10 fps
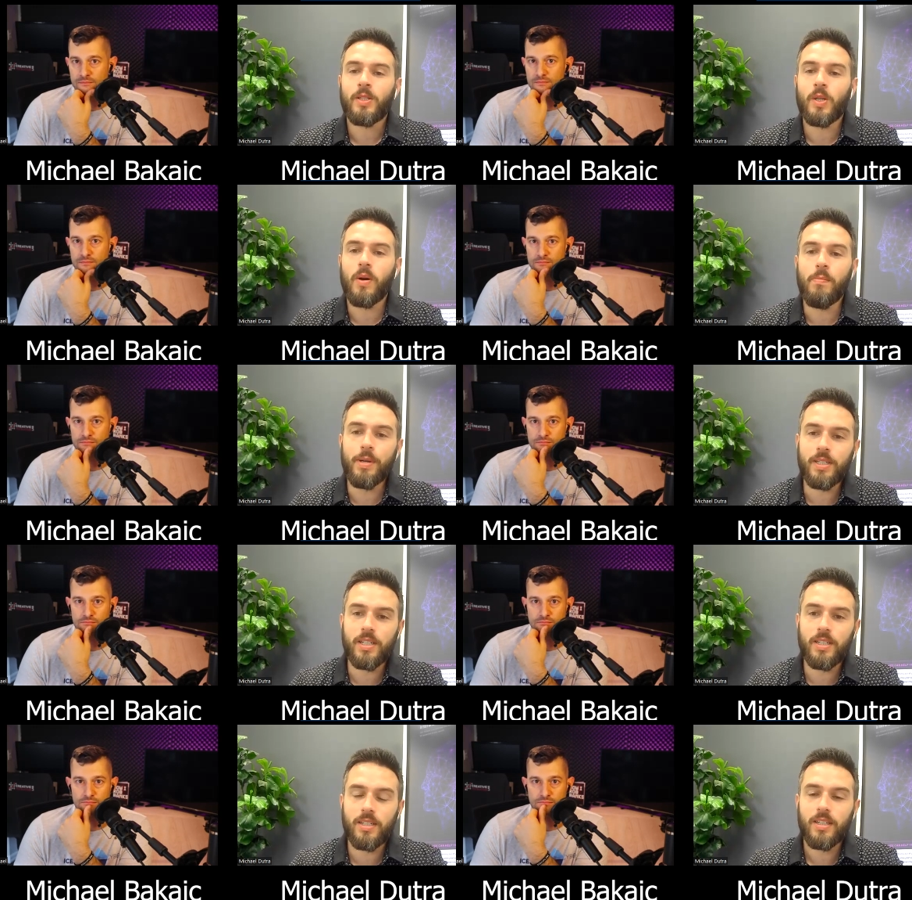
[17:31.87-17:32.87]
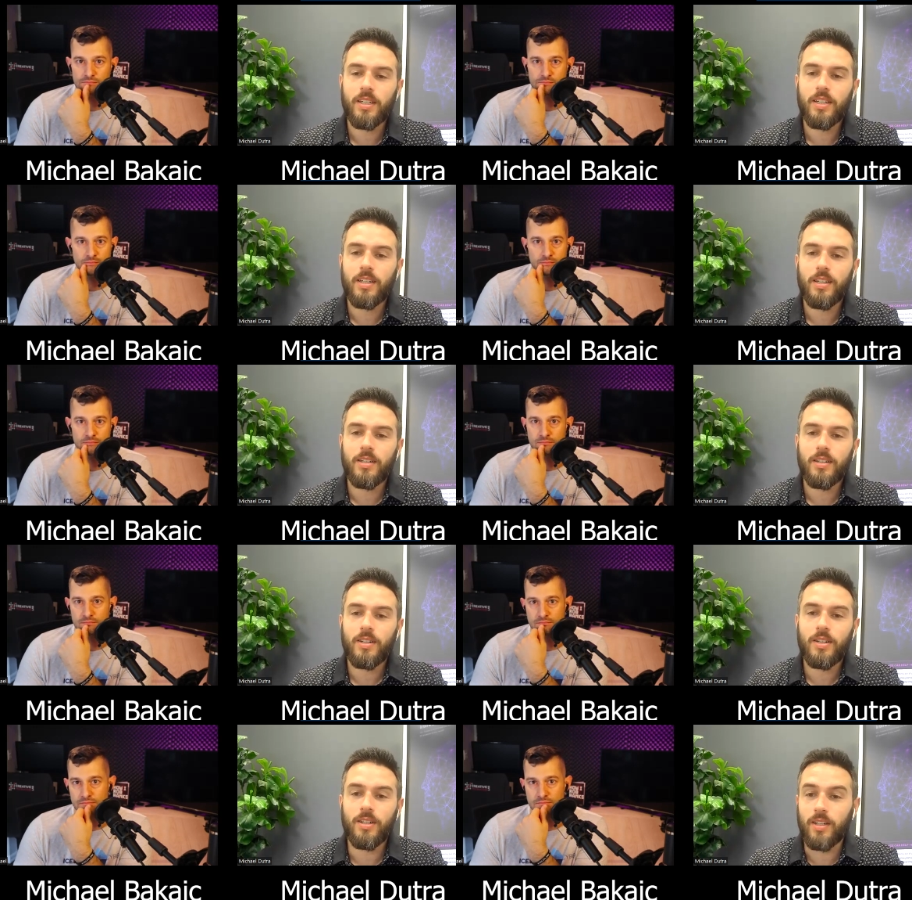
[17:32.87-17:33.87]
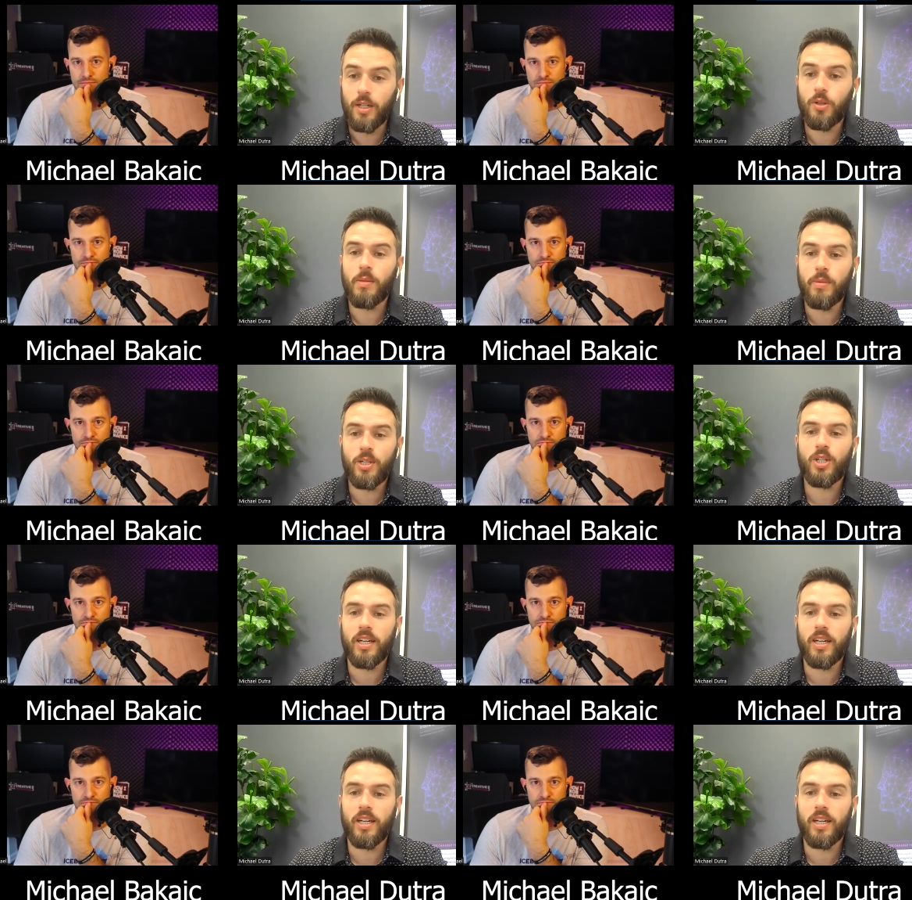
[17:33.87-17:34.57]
Speaker 1: So a business could literally be